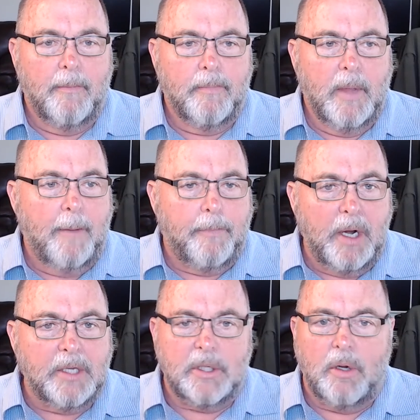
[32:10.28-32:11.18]
And
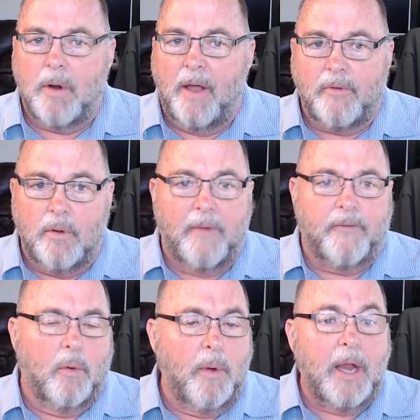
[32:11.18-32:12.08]
pretty soon, I do that
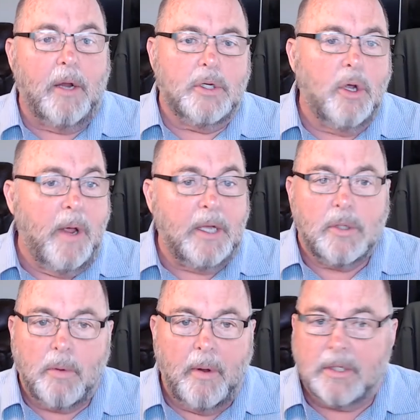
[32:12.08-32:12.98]
for a week or 2 weeks,
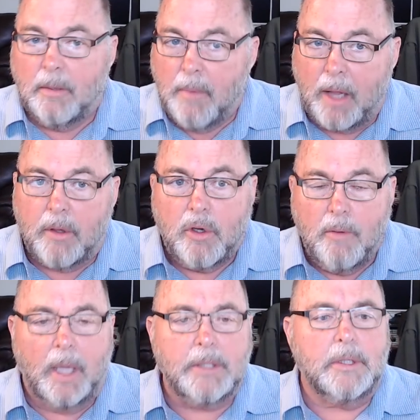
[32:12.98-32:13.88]
3 weeks, a month, 2
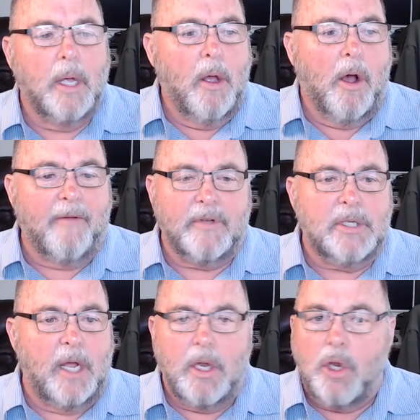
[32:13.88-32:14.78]
months. All of a
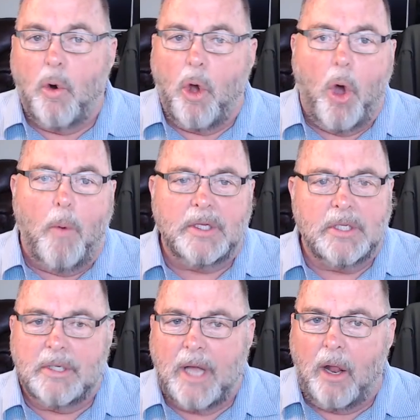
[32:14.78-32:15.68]
sudden, you're always
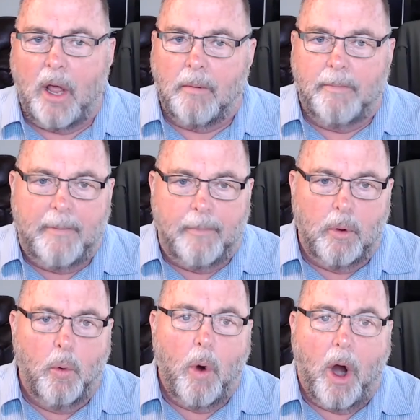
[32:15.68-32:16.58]
in dialogue with people
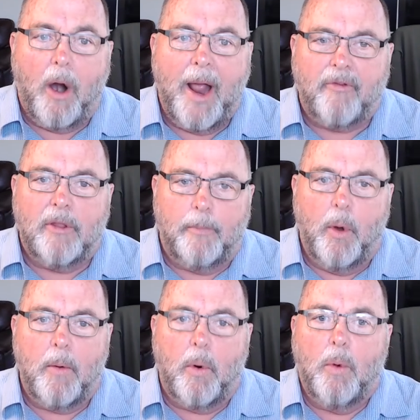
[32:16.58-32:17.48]
who are at the
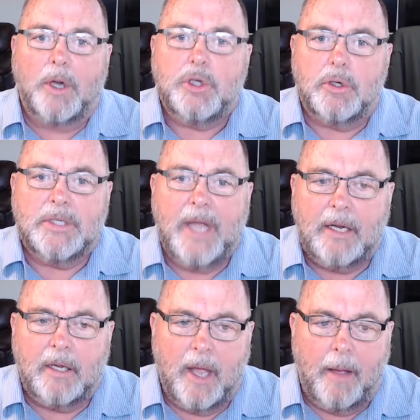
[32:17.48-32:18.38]
point where what you're
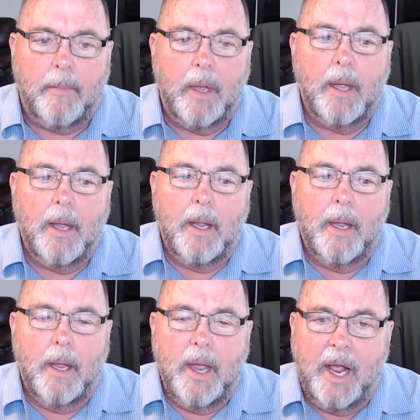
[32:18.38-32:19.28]
saying to them
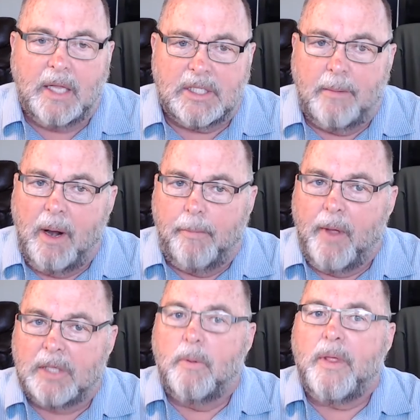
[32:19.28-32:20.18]
hits them in a
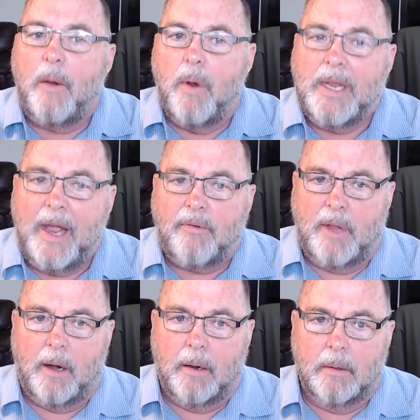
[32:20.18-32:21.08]
place where they want to get
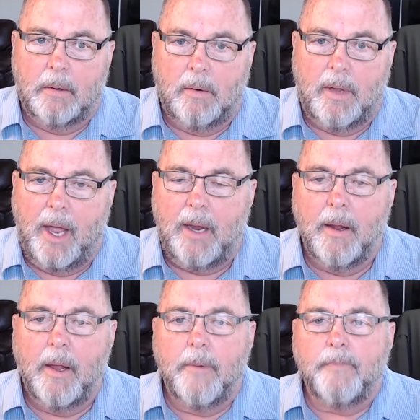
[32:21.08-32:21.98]
there, okay?
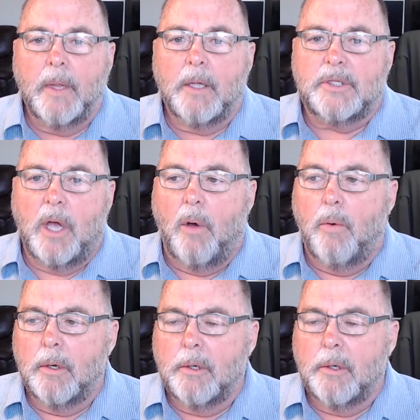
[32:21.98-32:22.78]
So